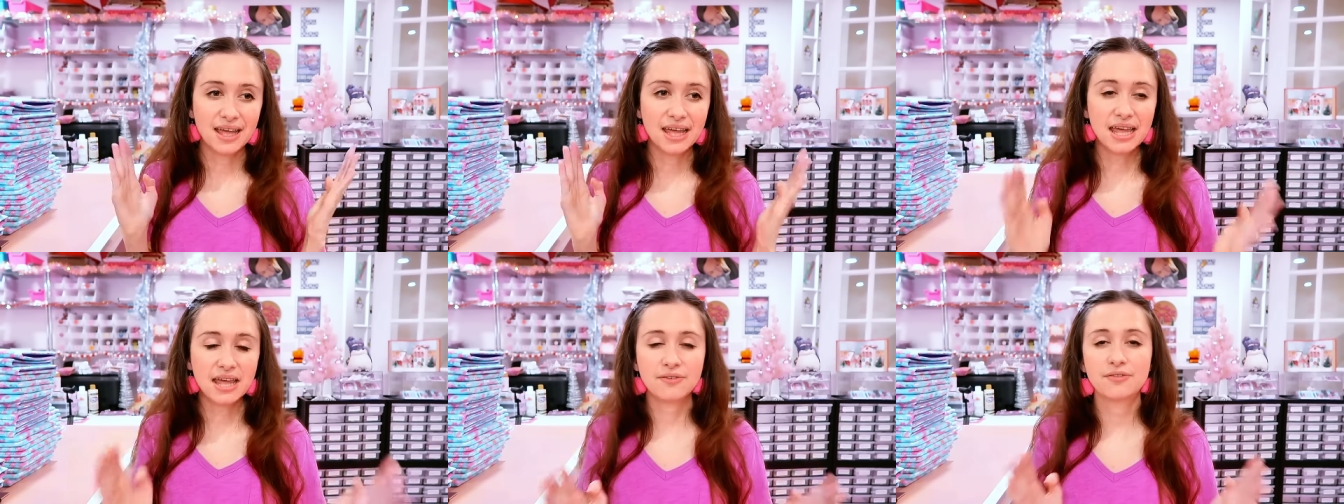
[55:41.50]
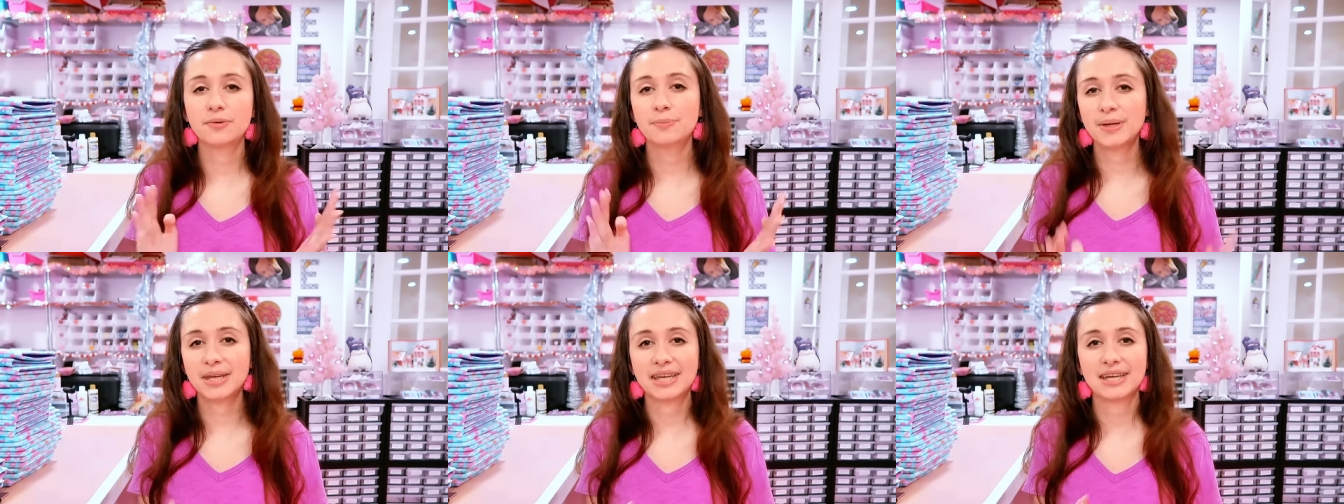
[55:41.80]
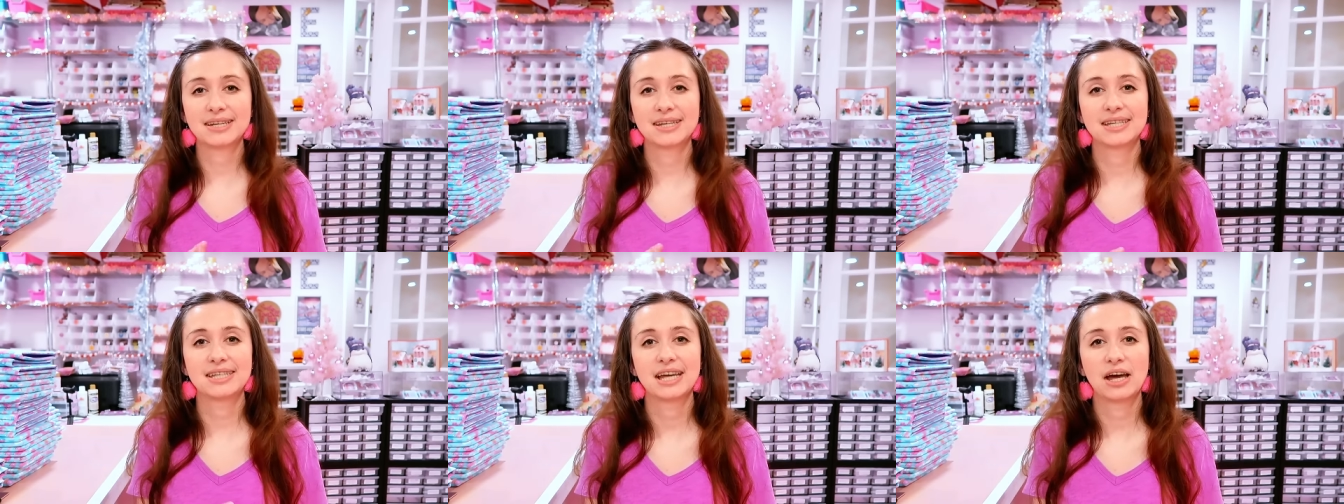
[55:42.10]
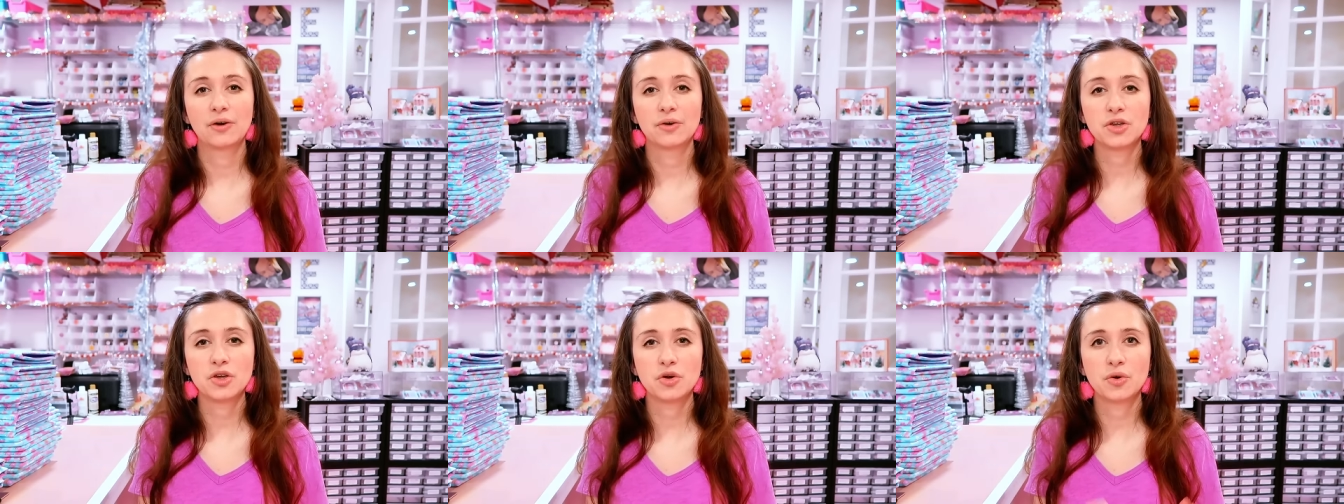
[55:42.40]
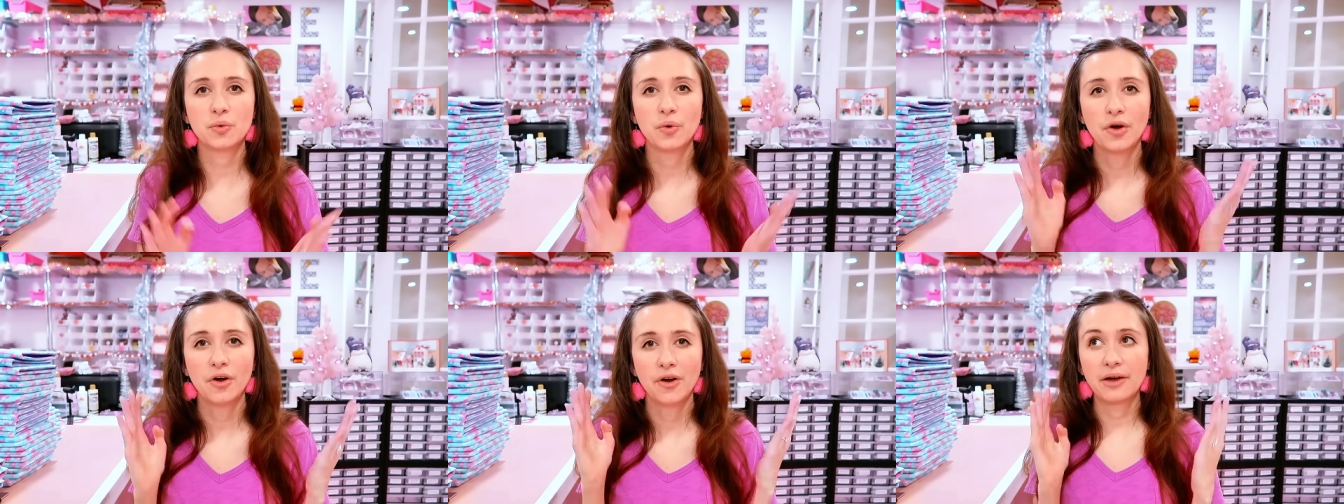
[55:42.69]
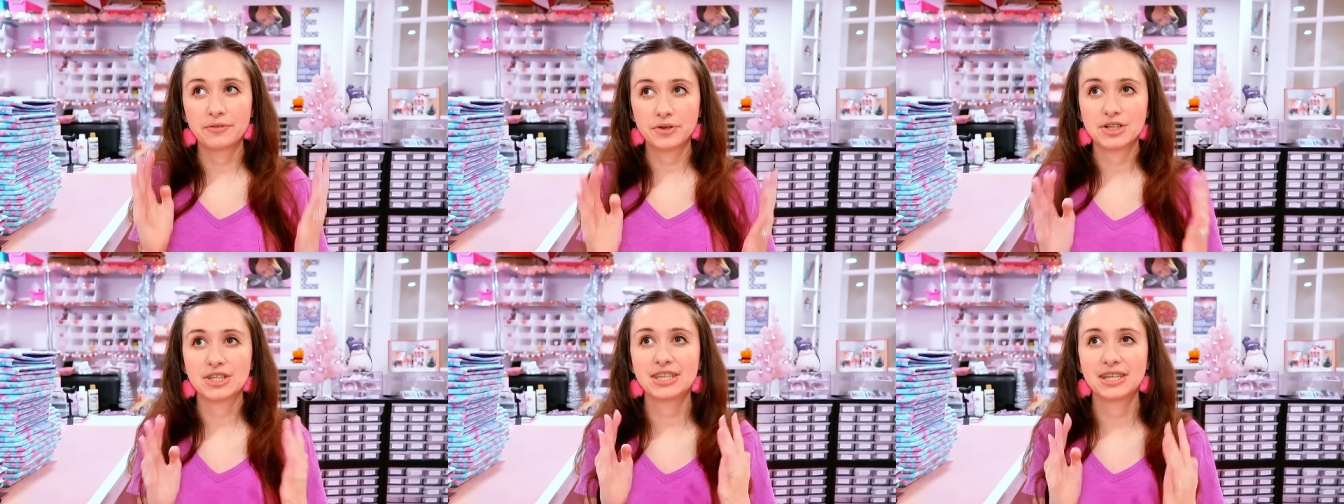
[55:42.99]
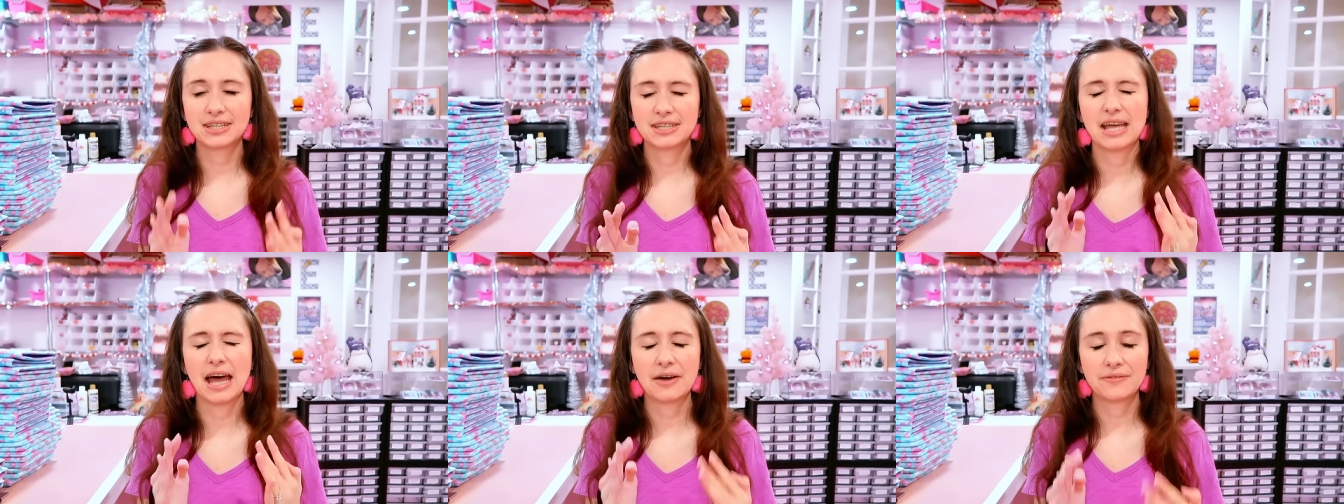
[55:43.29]
even begin to tell you. Ever
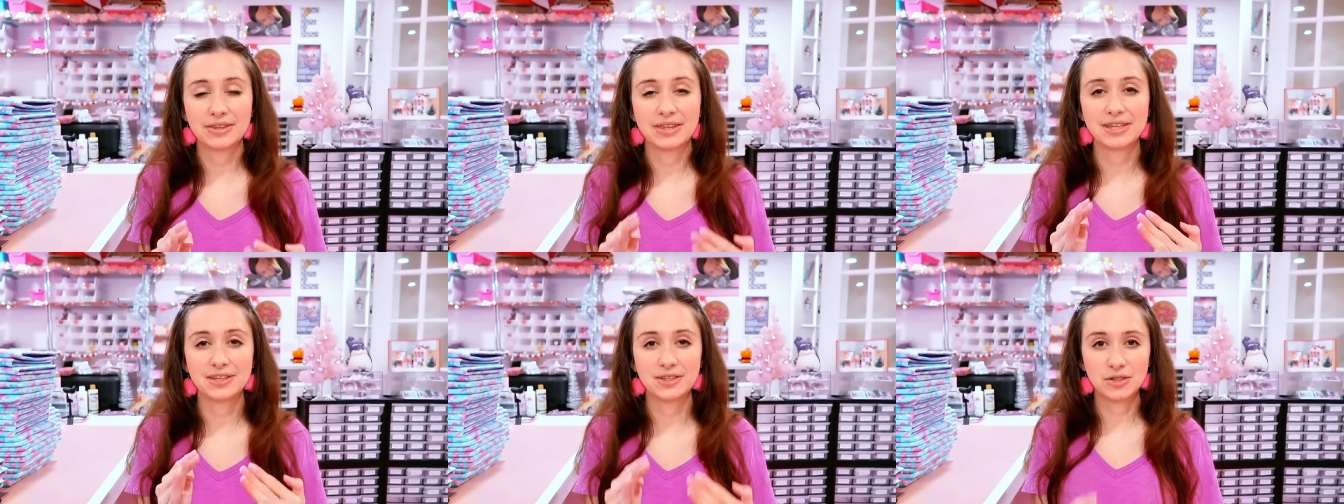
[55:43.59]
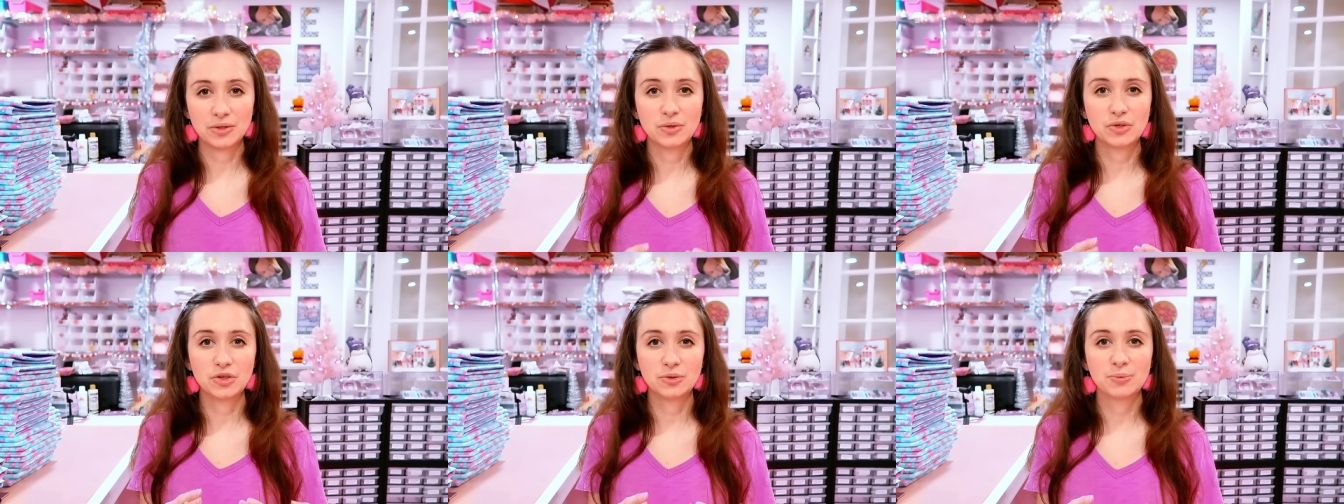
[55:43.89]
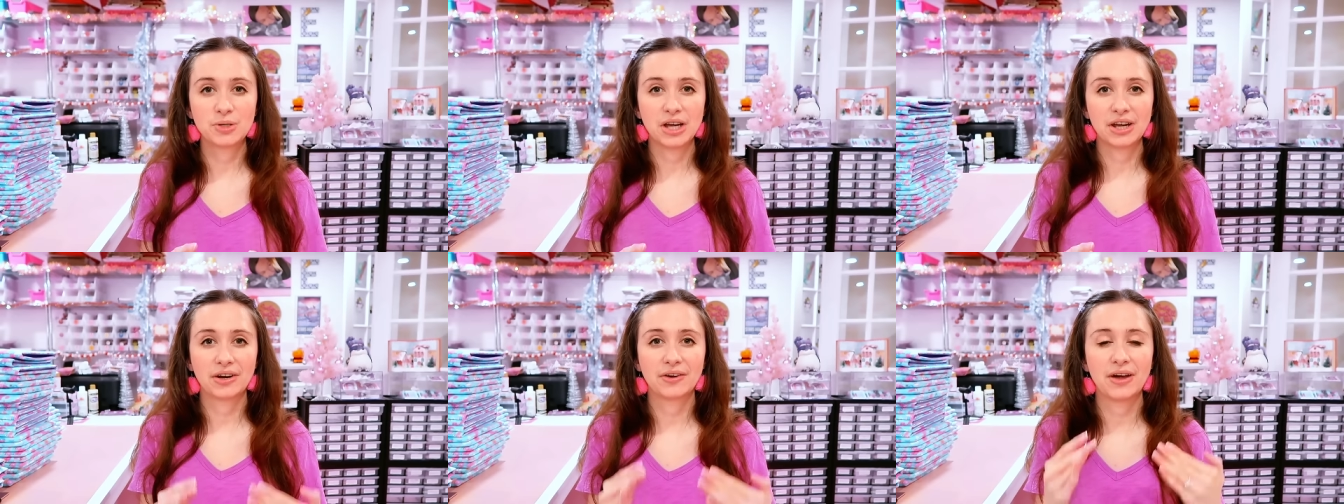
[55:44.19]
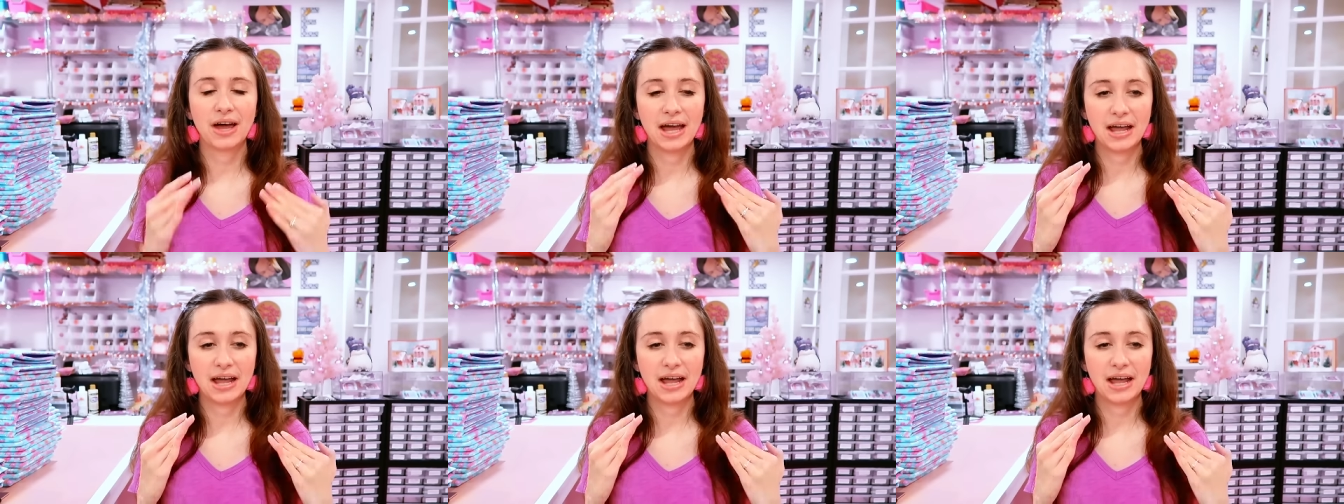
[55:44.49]
since having this YouTube channel,